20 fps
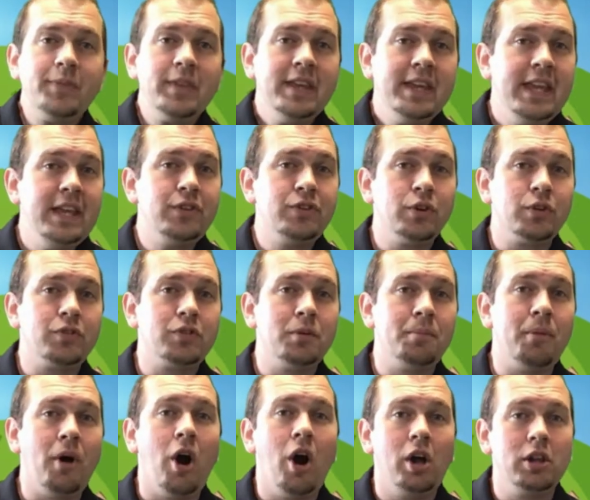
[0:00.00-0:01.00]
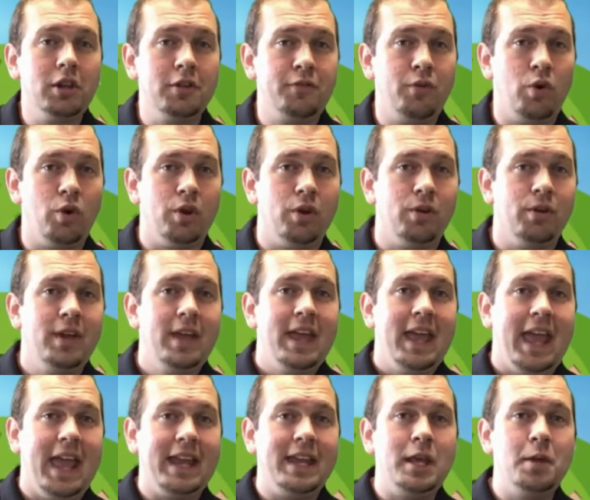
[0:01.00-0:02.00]
He took some olive oil
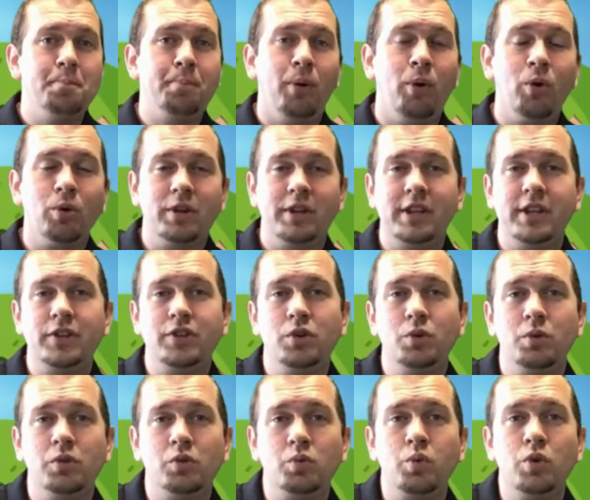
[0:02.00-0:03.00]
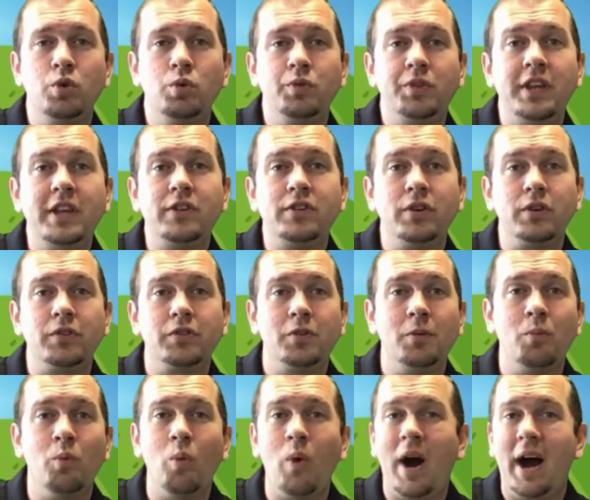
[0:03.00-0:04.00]
and he poured it into his wounds. He took
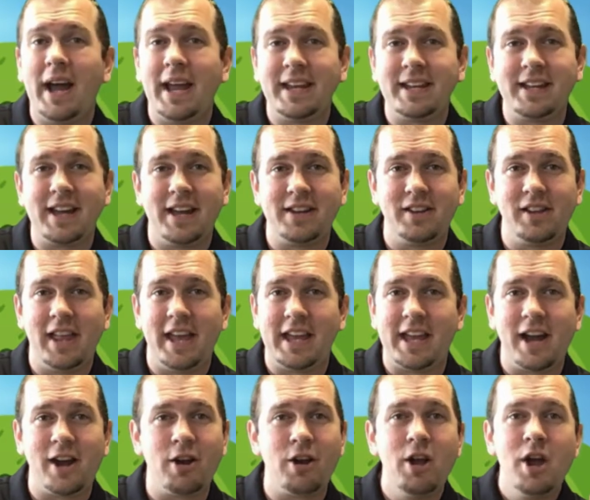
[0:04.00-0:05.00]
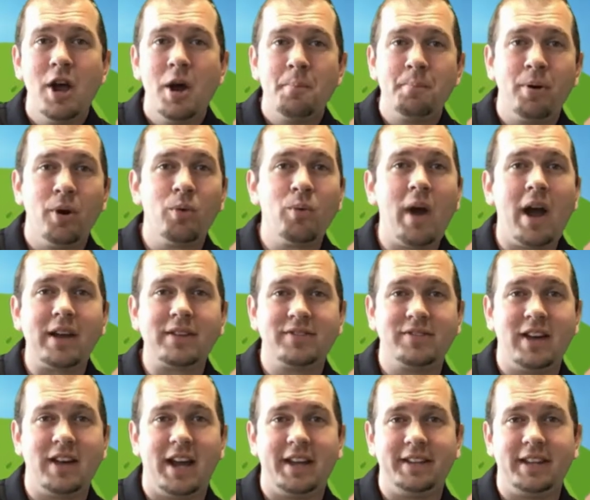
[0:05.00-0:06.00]
some wine, kind of like our
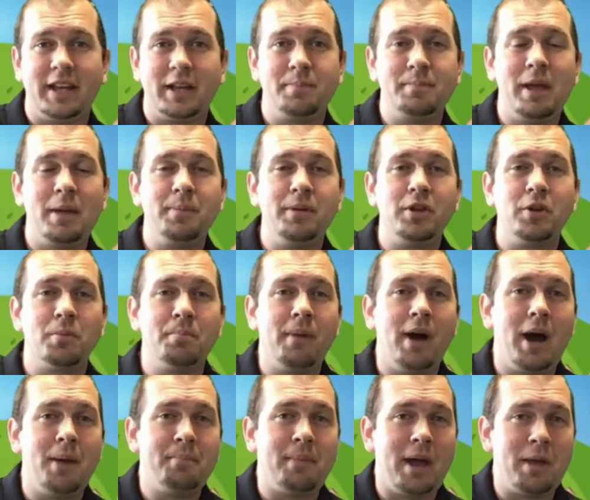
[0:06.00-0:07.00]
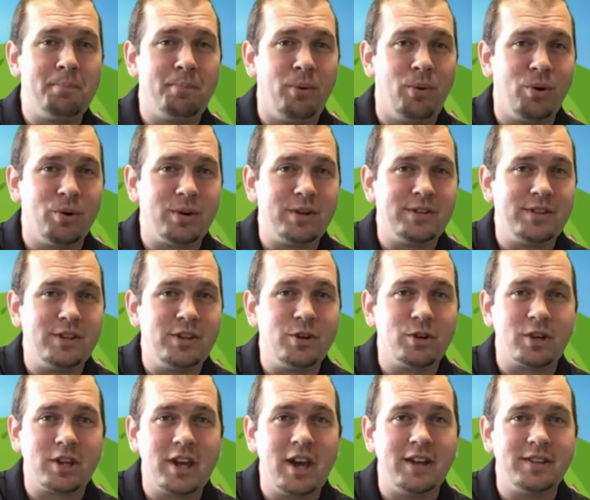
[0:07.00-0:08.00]
peroxide, like maybe your mom might pour into your
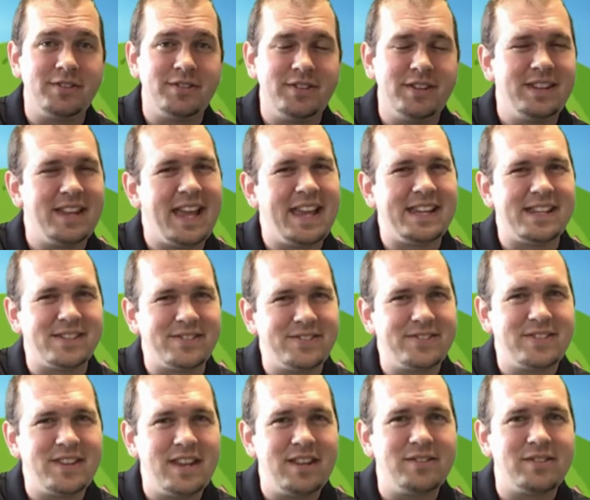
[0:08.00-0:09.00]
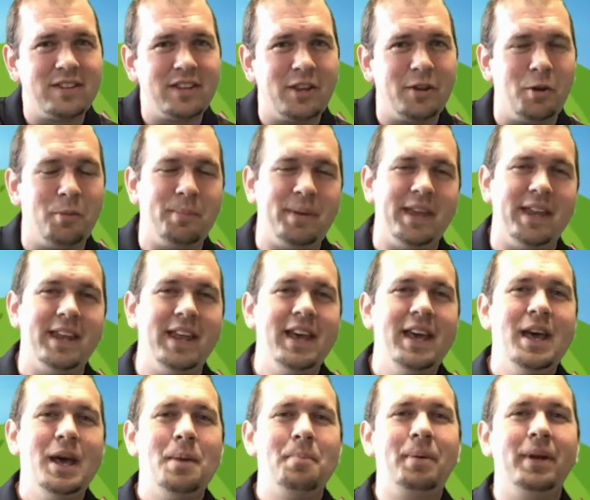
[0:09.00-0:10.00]
cuts today. And it stings a little bit,
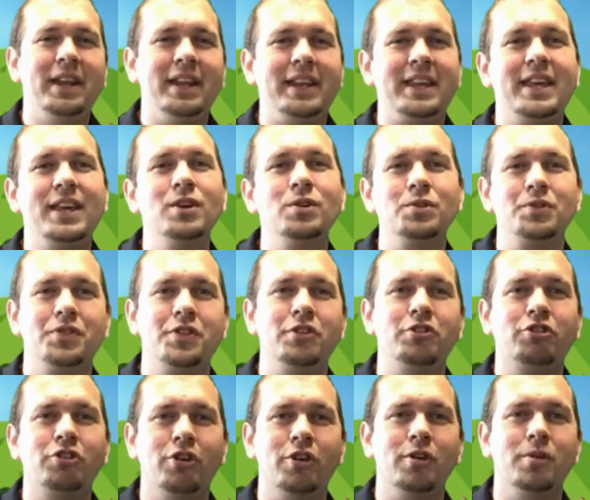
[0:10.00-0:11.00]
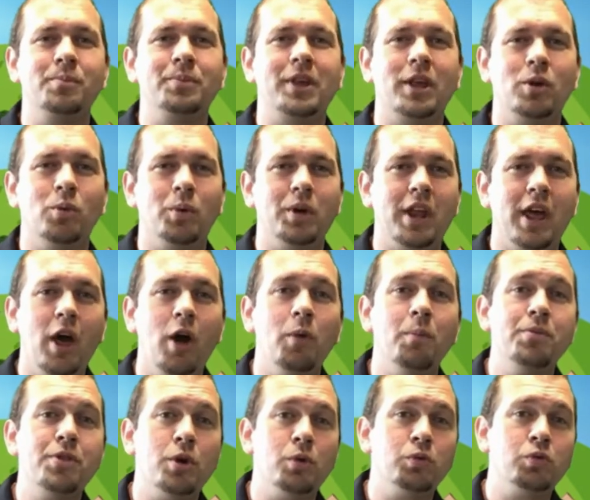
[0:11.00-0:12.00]
but it kills the germs and it would
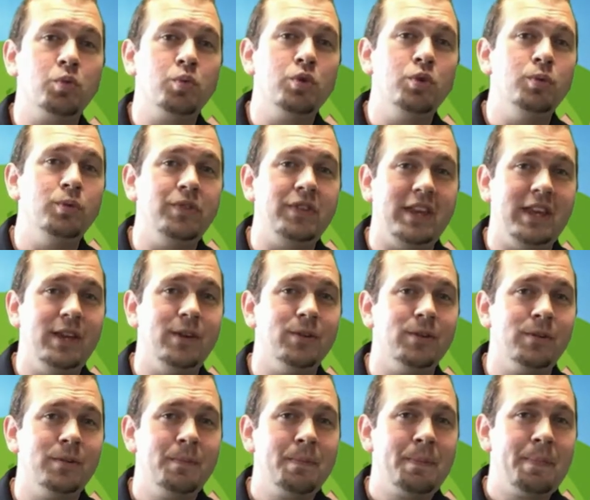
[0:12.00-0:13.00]
help those wounds heal.